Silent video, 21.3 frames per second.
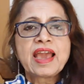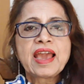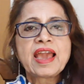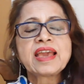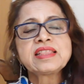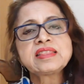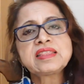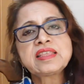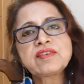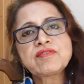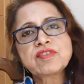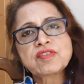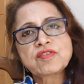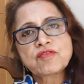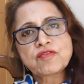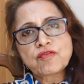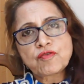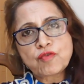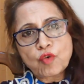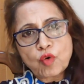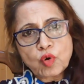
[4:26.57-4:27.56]
and they were
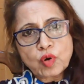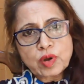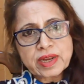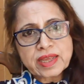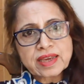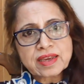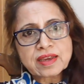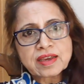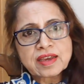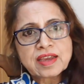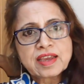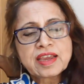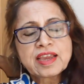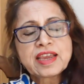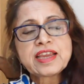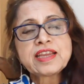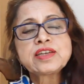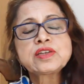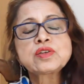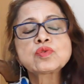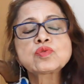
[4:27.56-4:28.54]
falling
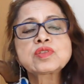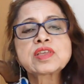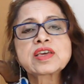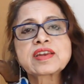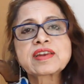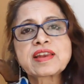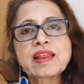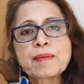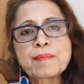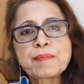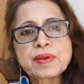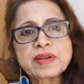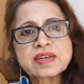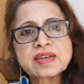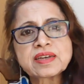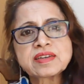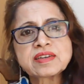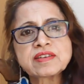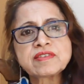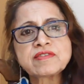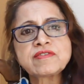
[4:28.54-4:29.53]
into the
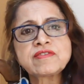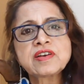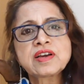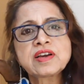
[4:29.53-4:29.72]
repetitive